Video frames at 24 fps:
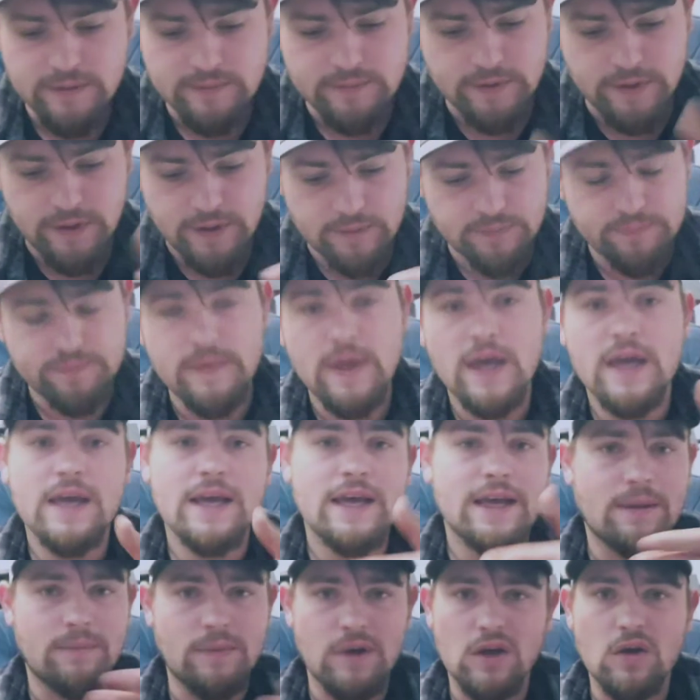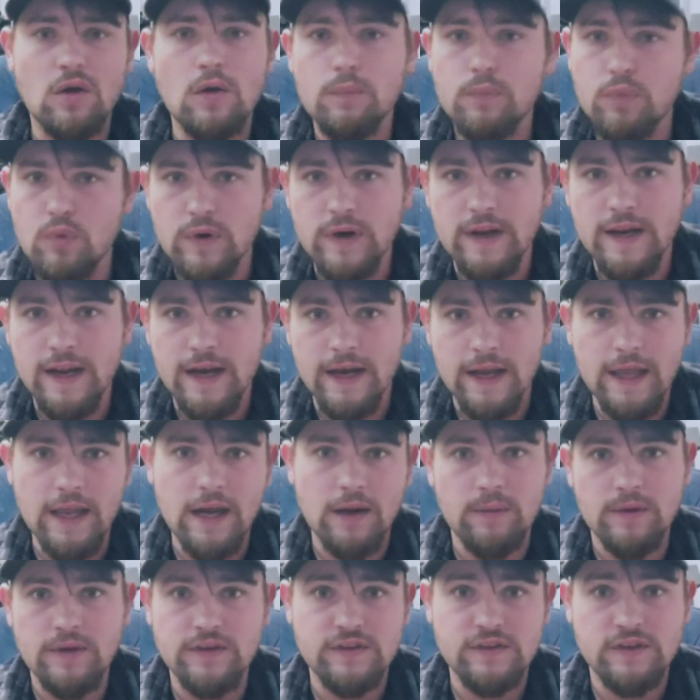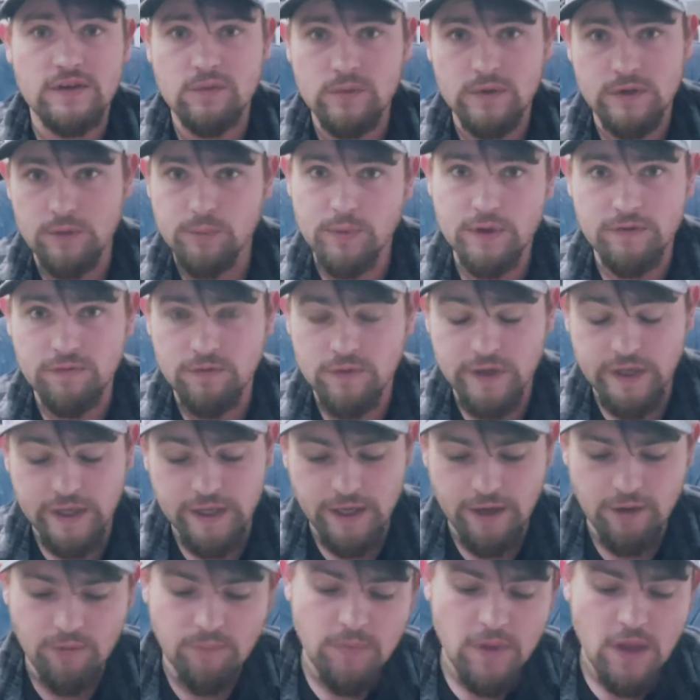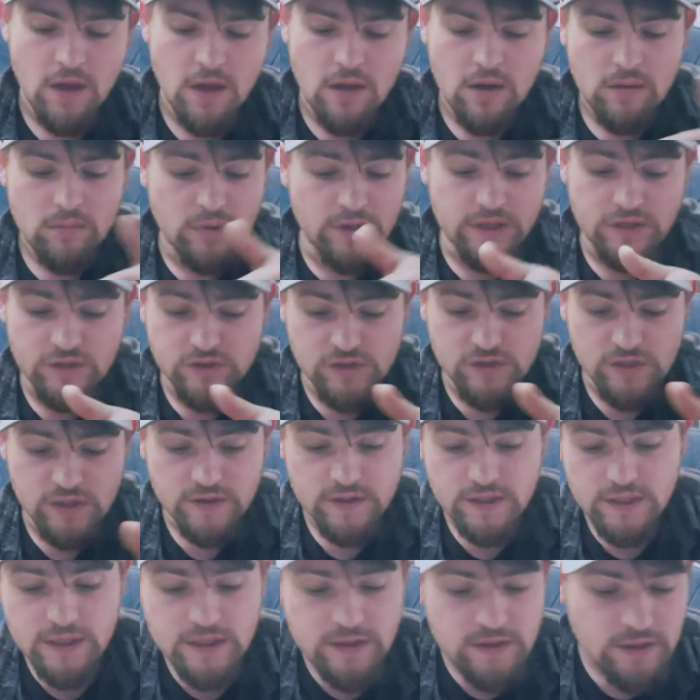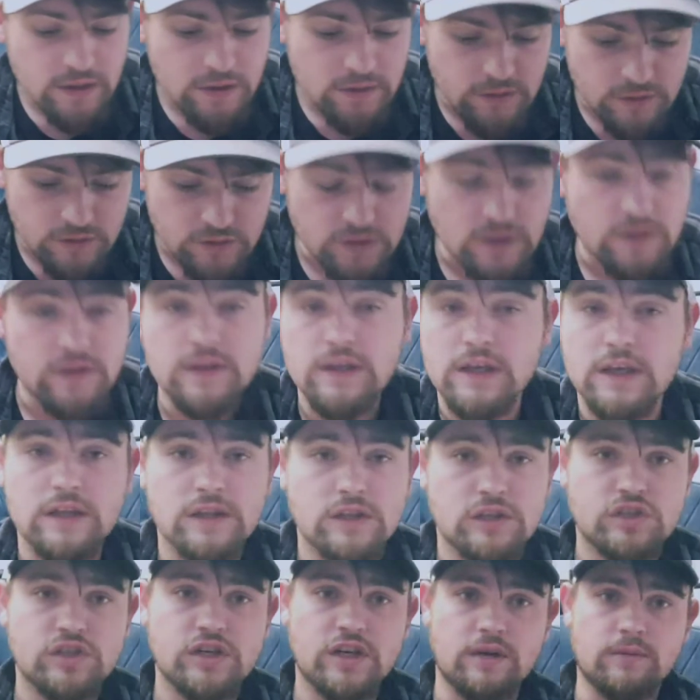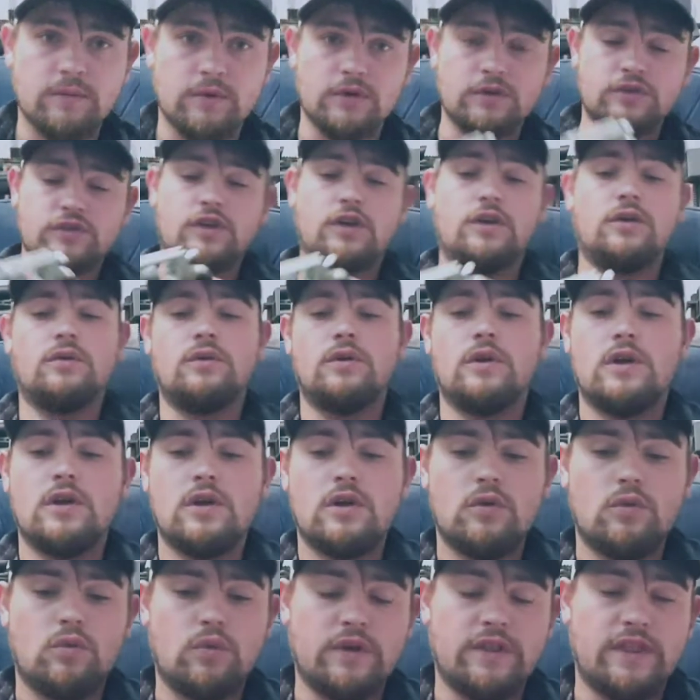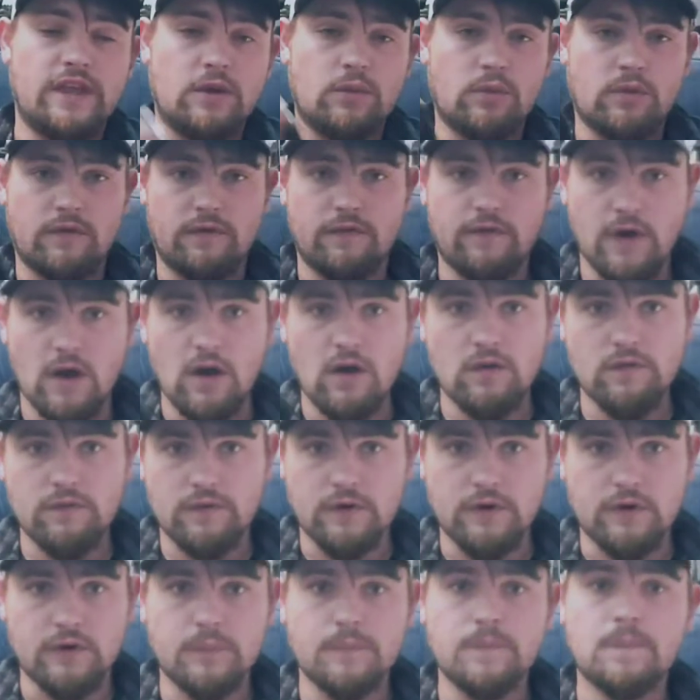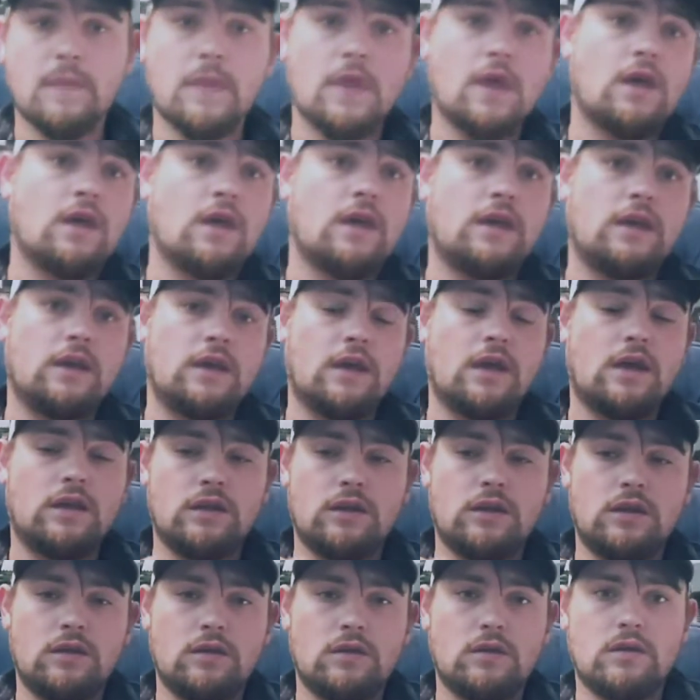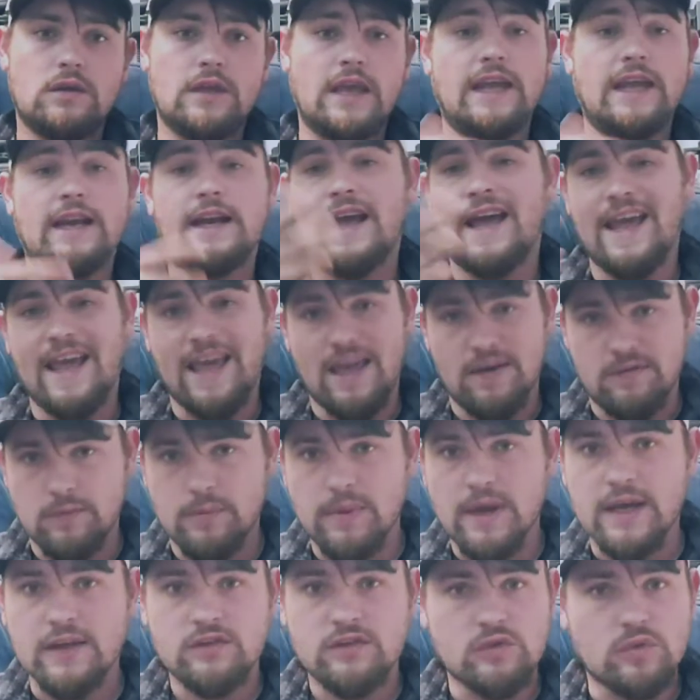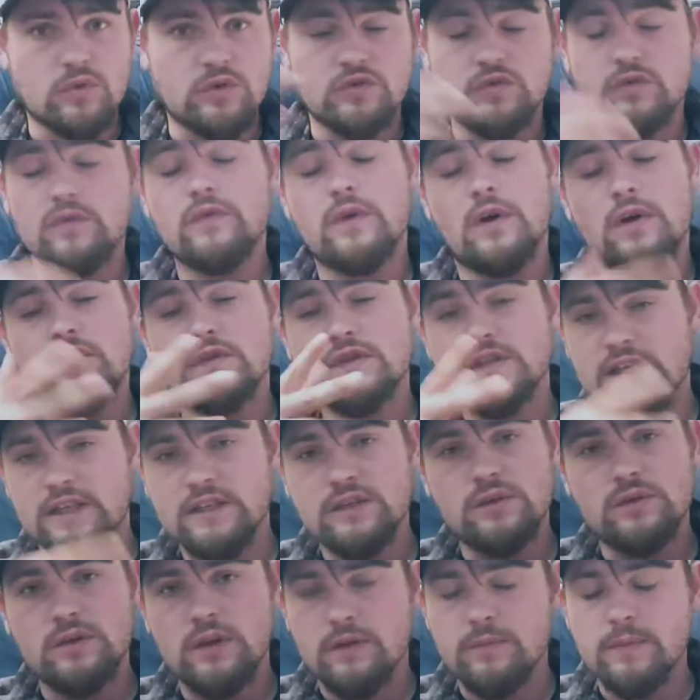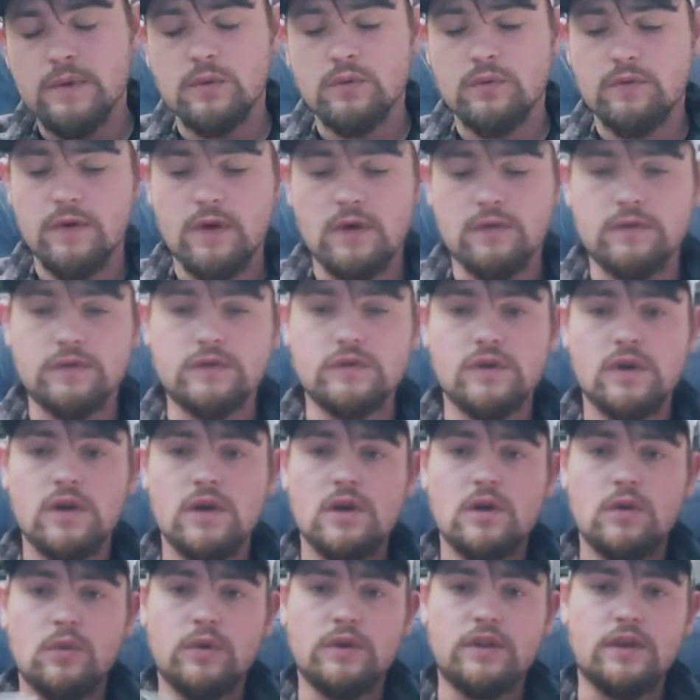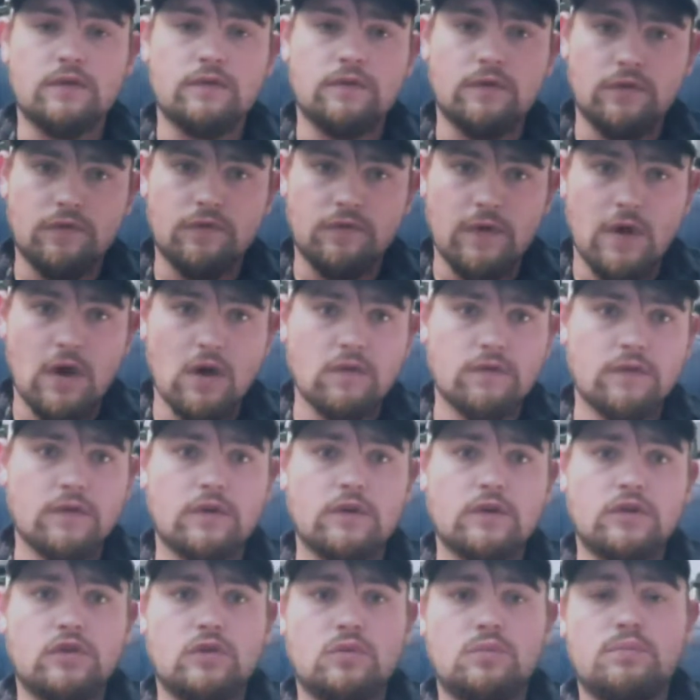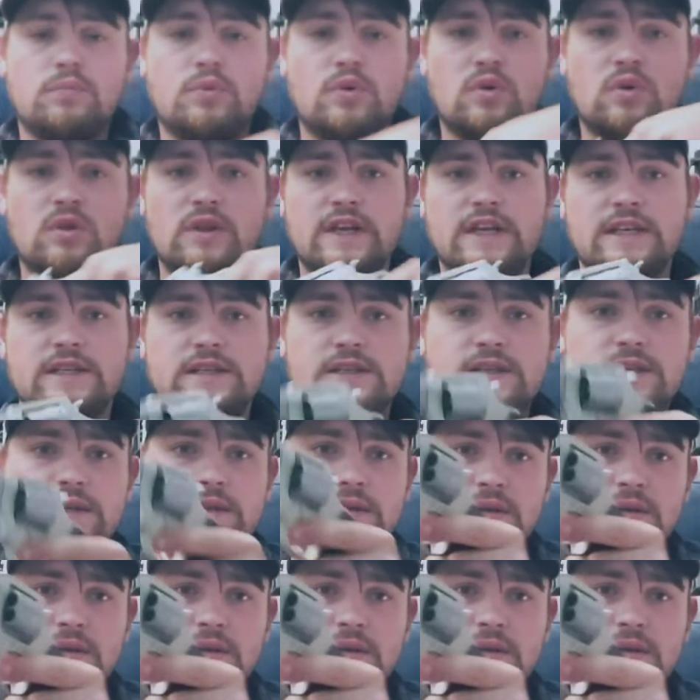I'm not going to point it at the camera because I don't want nobody freaking out. But there's nothing in there. There's nothing in the chamber. So with a revolver, and I have a bias towards revolvers. I do love my revolvers. With a revolver, you pull it,